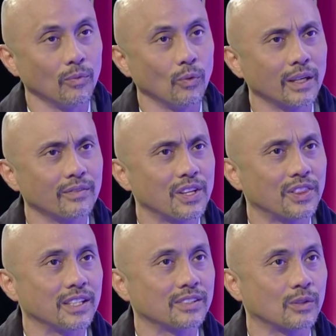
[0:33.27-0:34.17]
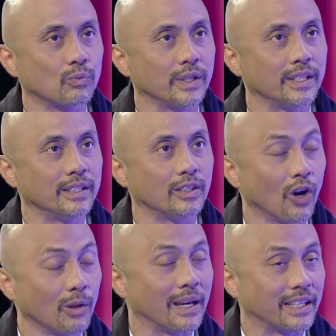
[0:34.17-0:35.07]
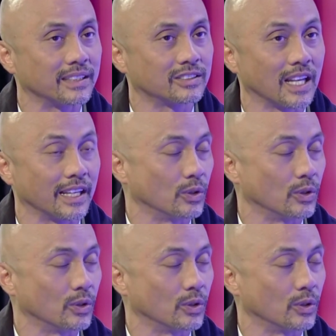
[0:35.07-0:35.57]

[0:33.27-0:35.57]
One of the things that all my kids like